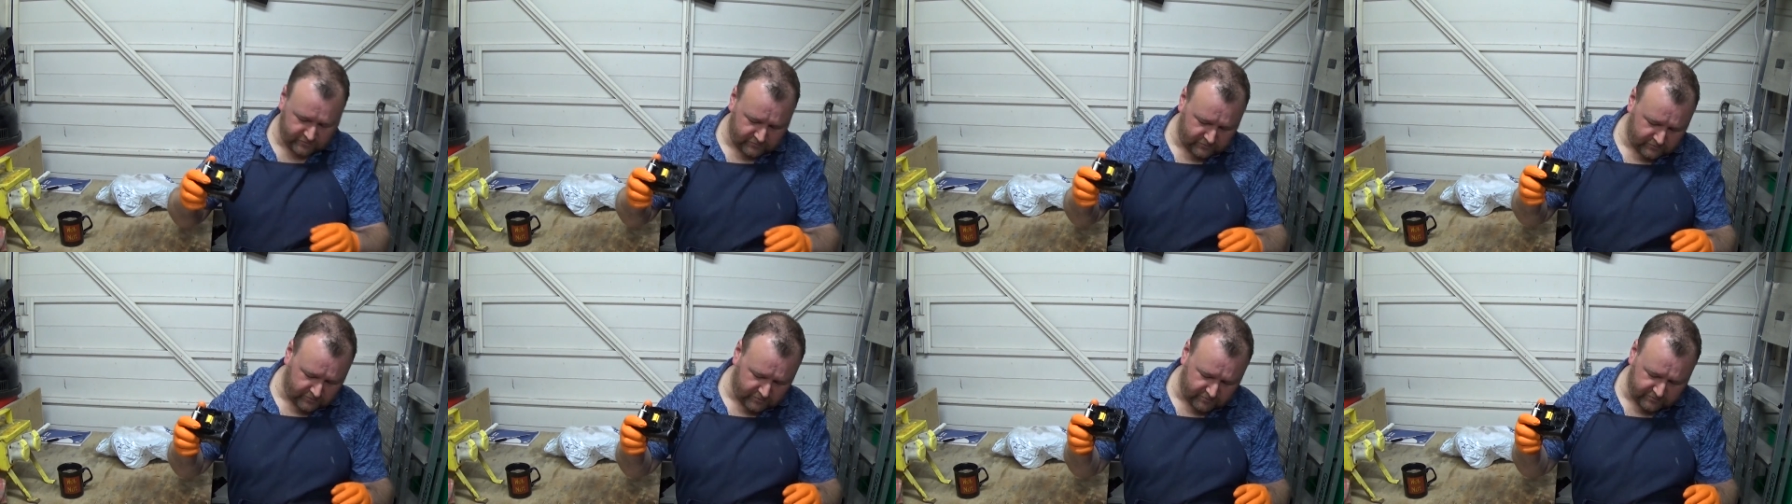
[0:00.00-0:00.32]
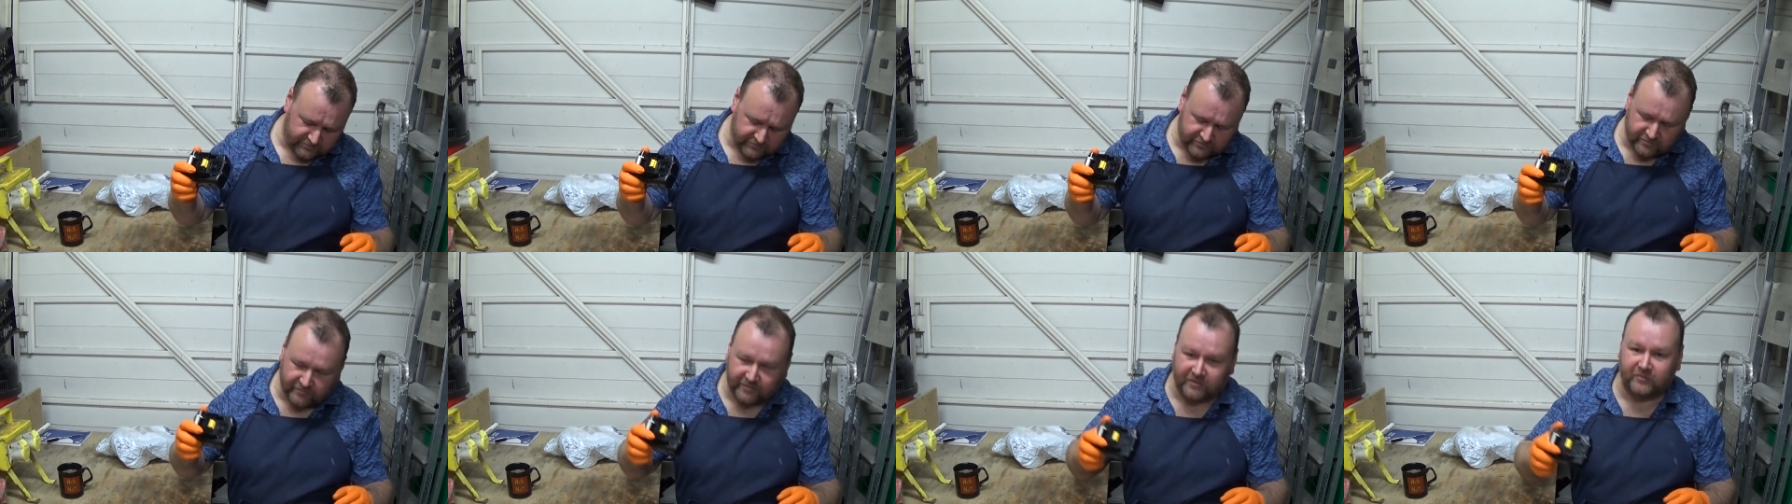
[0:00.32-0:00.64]
Oops,
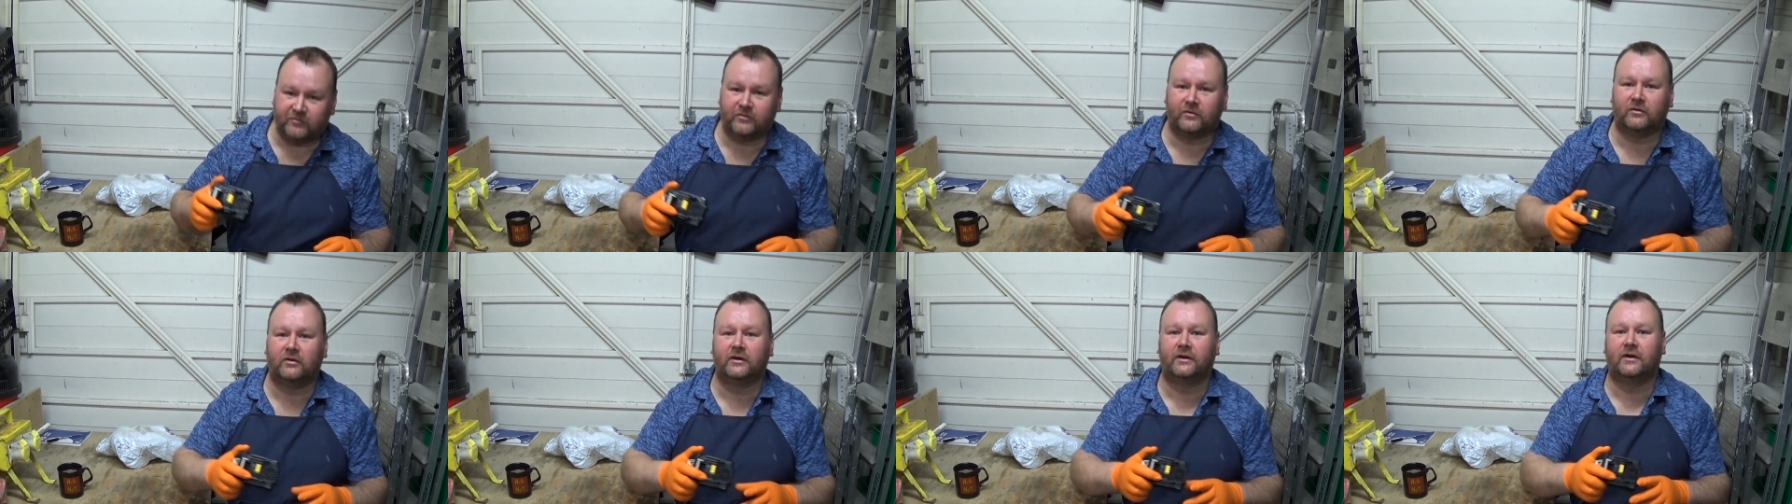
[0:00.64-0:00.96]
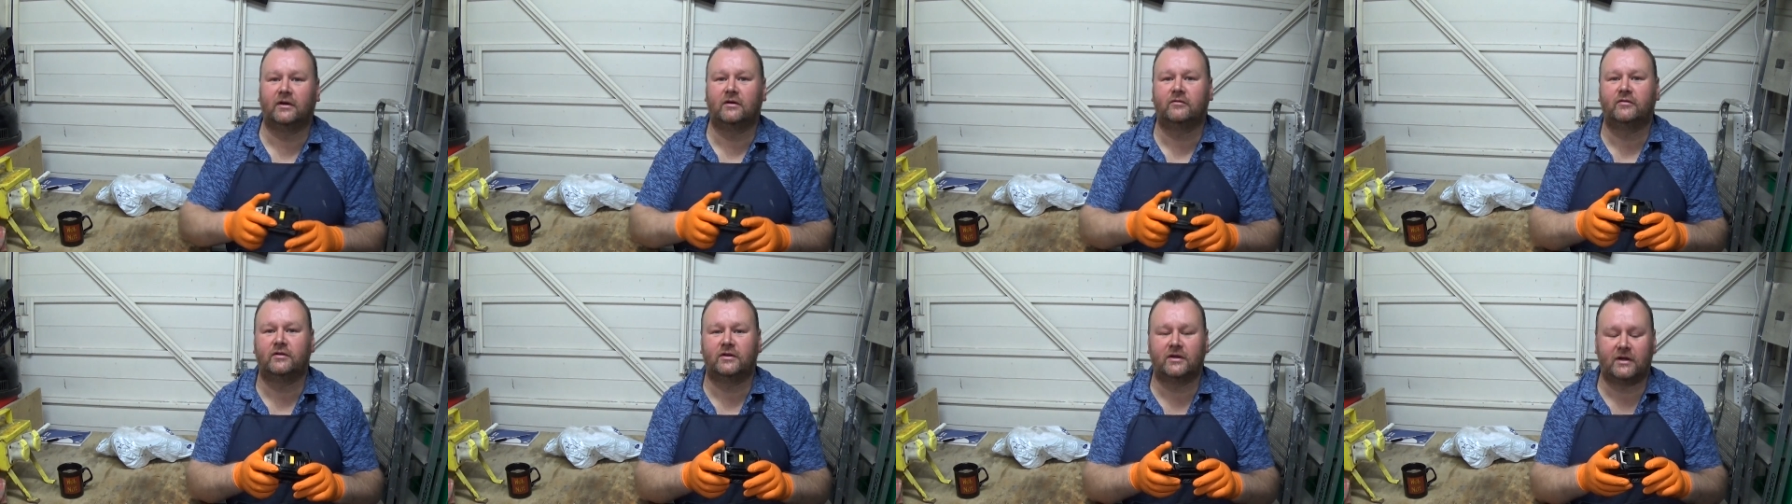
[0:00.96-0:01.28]
something falling
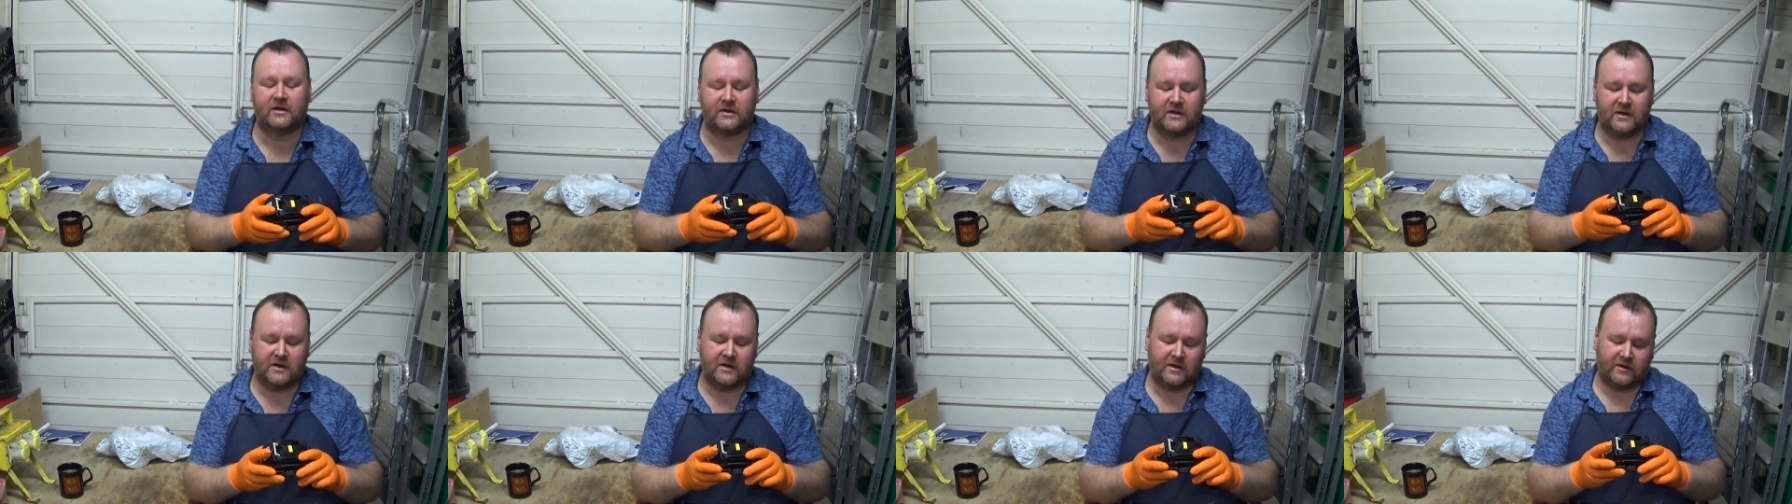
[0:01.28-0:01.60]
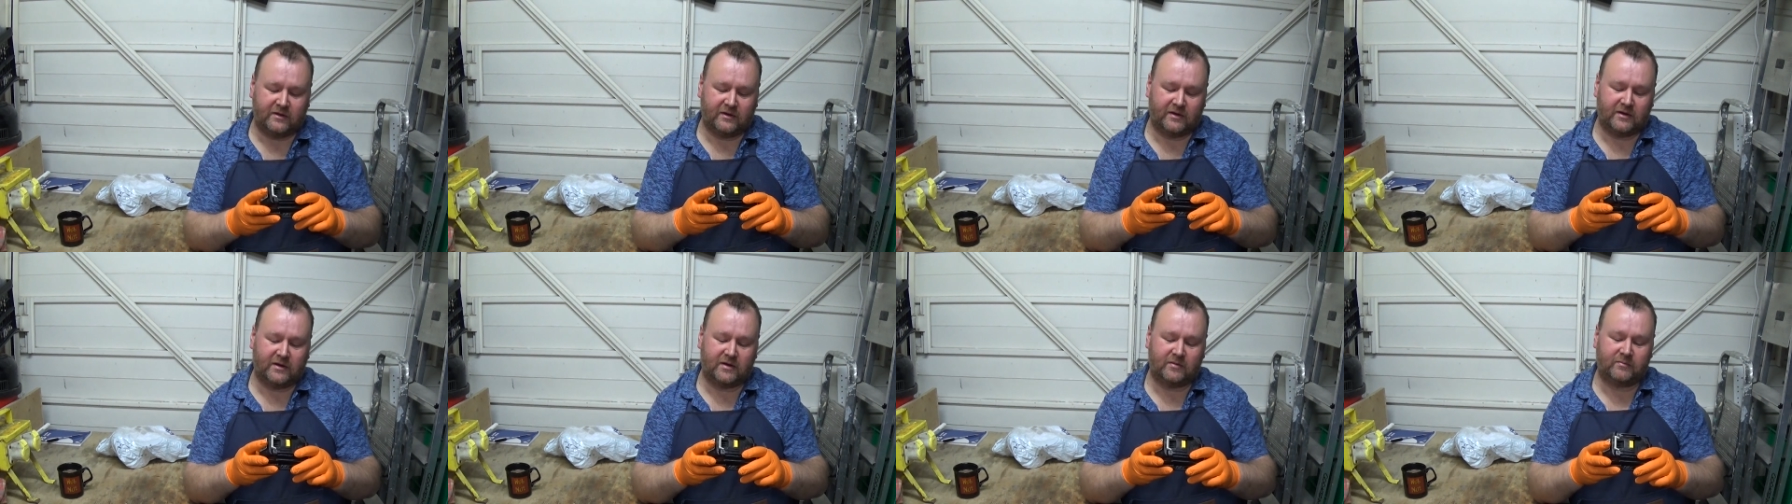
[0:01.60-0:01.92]
over there.
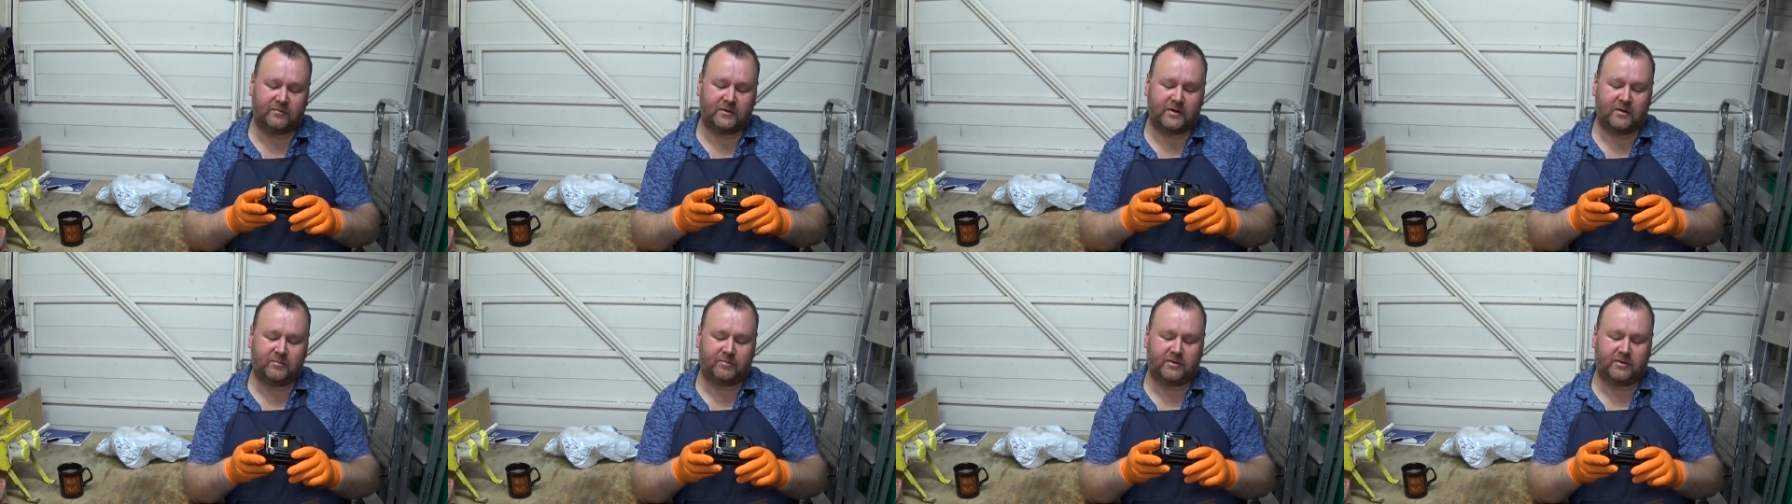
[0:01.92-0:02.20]
They're